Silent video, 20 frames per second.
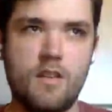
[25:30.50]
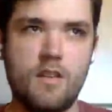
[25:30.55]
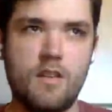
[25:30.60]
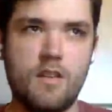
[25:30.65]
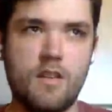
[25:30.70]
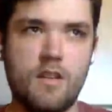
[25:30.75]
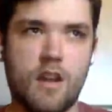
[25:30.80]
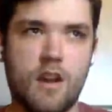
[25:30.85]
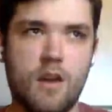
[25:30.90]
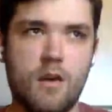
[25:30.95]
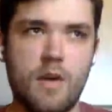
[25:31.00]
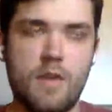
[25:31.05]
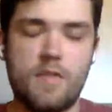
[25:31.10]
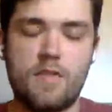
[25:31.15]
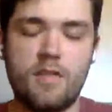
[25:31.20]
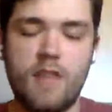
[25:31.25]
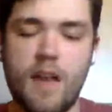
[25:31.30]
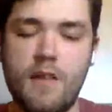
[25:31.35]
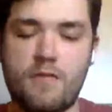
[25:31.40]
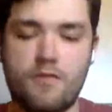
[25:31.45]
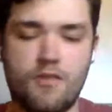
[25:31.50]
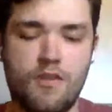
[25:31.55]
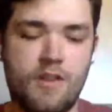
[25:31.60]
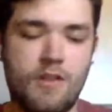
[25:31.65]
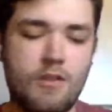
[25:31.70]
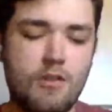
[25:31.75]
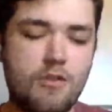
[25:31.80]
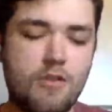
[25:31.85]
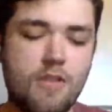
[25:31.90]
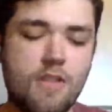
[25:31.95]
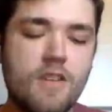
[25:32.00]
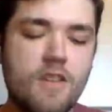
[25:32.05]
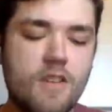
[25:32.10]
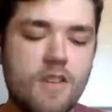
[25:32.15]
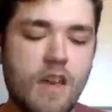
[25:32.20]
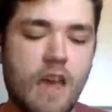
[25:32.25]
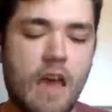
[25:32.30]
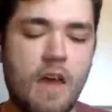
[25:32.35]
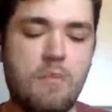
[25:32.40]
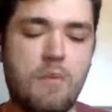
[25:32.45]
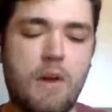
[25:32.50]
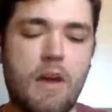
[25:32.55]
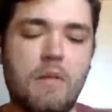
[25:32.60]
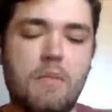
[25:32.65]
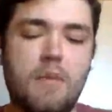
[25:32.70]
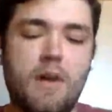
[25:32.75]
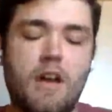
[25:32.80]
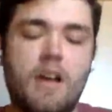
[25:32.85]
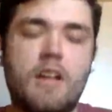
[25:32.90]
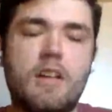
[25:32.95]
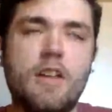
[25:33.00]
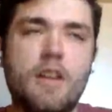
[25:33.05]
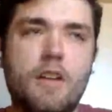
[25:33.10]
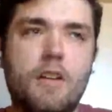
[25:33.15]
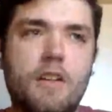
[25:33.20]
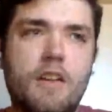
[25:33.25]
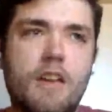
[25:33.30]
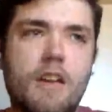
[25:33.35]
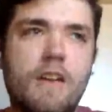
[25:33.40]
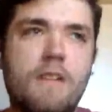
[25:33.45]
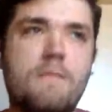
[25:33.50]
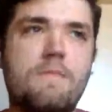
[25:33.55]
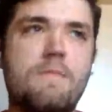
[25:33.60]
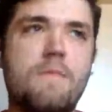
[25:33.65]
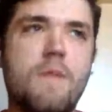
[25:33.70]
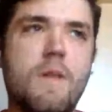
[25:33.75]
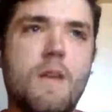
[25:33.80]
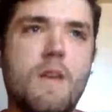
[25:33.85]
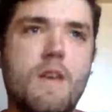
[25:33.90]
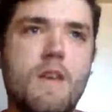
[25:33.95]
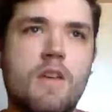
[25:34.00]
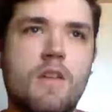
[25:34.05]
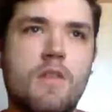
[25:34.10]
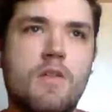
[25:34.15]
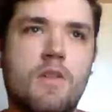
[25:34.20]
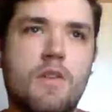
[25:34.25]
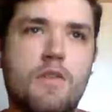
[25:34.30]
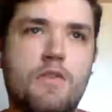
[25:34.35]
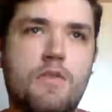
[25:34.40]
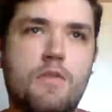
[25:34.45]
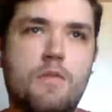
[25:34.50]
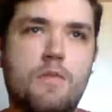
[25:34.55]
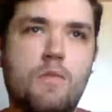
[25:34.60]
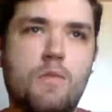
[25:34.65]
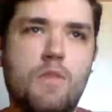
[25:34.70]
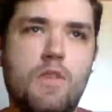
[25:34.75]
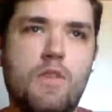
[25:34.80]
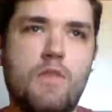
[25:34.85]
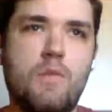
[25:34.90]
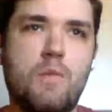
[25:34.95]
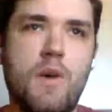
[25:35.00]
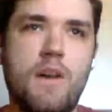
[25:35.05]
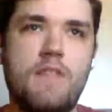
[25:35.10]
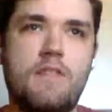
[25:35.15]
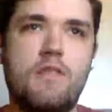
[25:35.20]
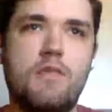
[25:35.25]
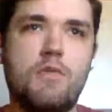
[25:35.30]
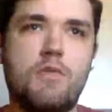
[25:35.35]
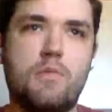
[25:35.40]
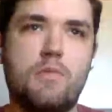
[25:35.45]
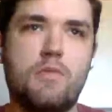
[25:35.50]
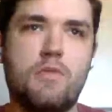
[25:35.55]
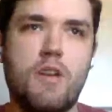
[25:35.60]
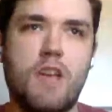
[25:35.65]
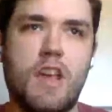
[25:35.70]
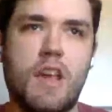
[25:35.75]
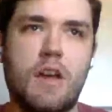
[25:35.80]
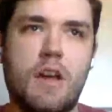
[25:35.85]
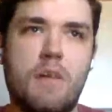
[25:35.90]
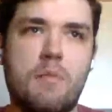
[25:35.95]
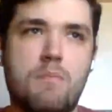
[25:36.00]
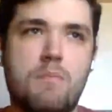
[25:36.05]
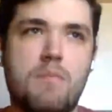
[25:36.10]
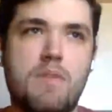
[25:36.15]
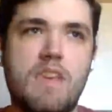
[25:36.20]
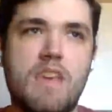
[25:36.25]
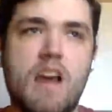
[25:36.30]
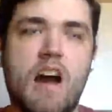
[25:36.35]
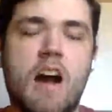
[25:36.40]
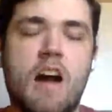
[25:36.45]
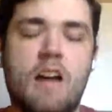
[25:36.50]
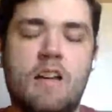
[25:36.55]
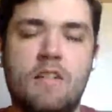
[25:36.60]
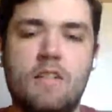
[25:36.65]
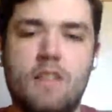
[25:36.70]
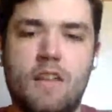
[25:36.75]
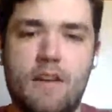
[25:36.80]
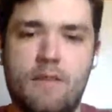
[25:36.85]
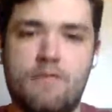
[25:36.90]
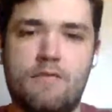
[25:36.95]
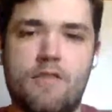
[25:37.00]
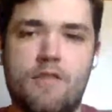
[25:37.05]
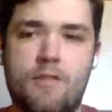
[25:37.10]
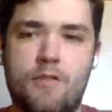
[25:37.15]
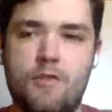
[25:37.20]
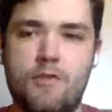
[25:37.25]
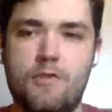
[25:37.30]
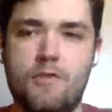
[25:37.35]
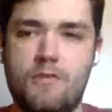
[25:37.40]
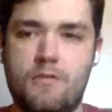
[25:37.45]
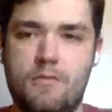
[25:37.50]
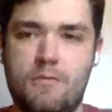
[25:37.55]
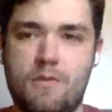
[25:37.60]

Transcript: you know, it's leverage, right? But but clearly, this this went to a point beyond leverage